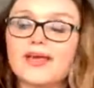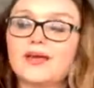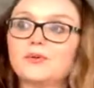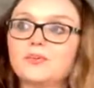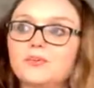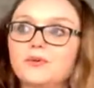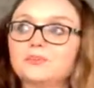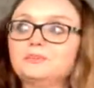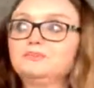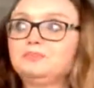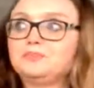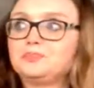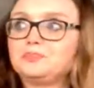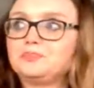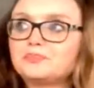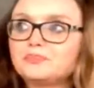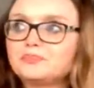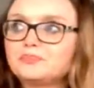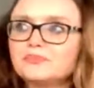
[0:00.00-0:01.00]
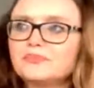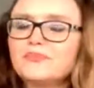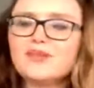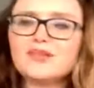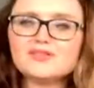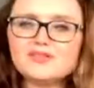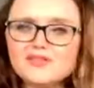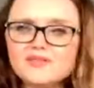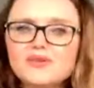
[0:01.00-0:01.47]
to help them.
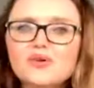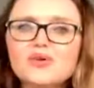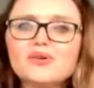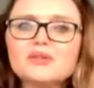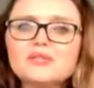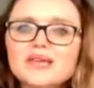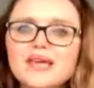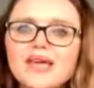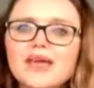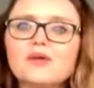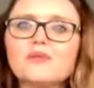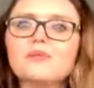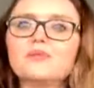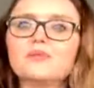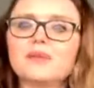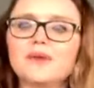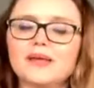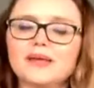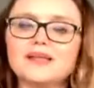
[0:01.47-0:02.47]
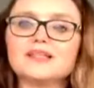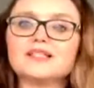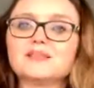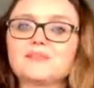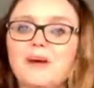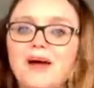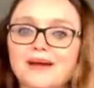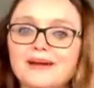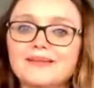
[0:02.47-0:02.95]
So I've got to help and
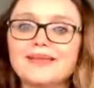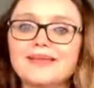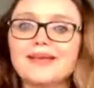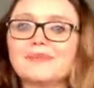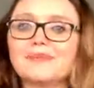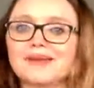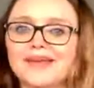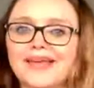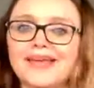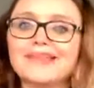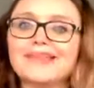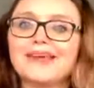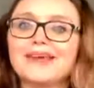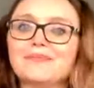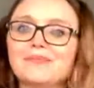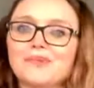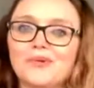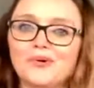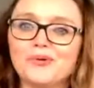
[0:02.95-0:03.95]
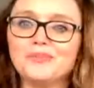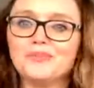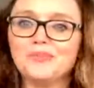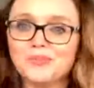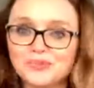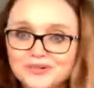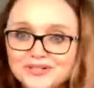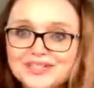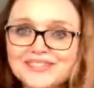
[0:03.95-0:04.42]
inspire them and get them on
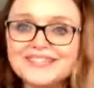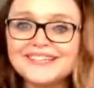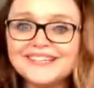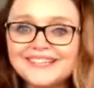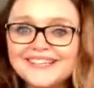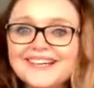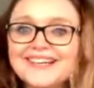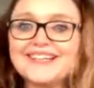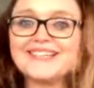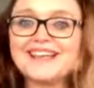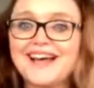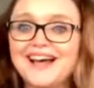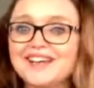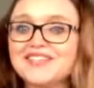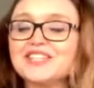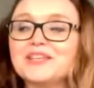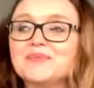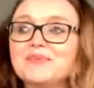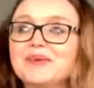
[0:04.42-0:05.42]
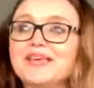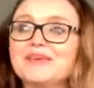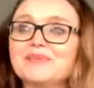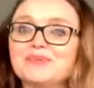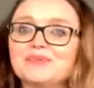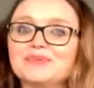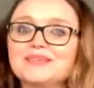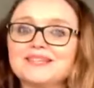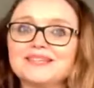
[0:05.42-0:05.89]
board to actually be
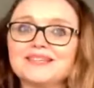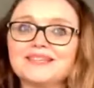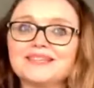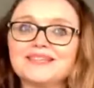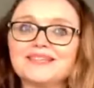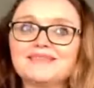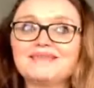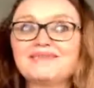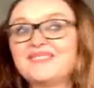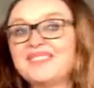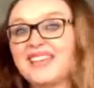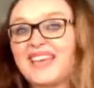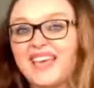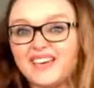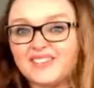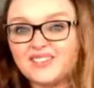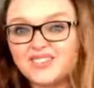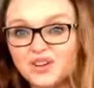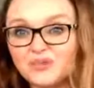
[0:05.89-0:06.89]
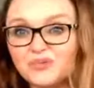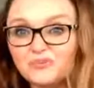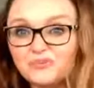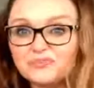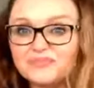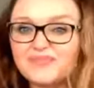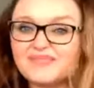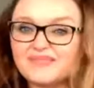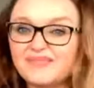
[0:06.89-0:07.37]
able to get a result.
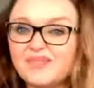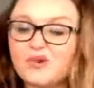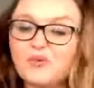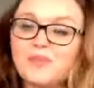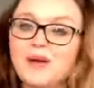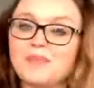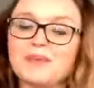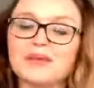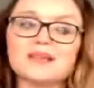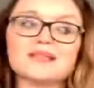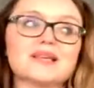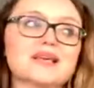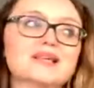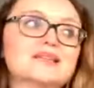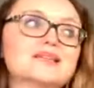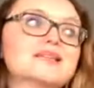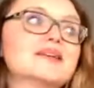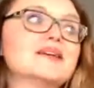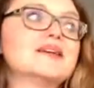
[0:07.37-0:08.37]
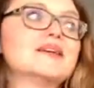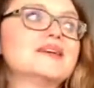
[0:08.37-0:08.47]
I hope that makes sense.